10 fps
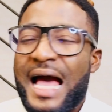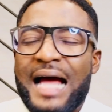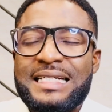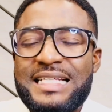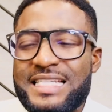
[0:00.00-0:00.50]

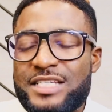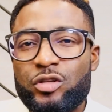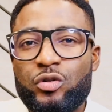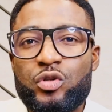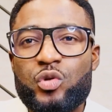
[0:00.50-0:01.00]
And this is
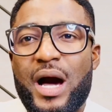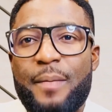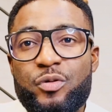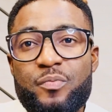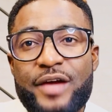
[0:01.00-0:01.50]
not going to
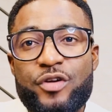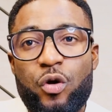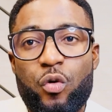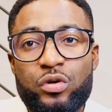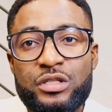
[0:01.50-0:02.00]
happen by
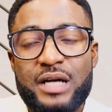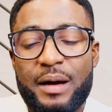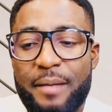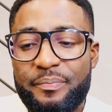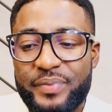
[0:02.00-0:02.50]
your own
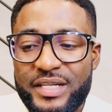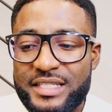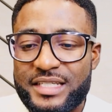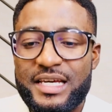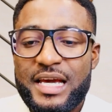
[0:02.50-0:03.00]

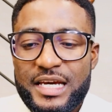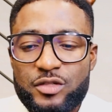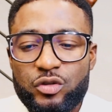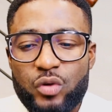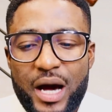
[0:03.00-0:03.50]
ability, is
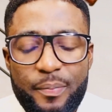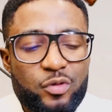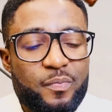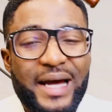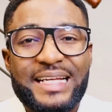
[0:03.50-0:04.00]
going to
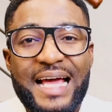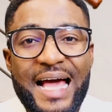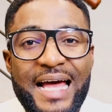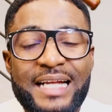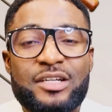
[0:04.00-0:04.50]
happen by the
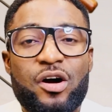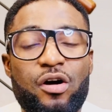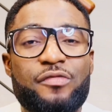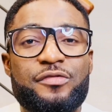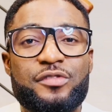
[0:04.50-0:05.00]
hand
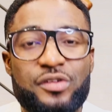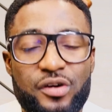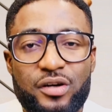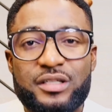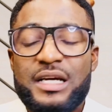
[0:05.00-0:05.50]
of
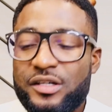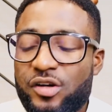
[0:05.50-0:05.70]
God.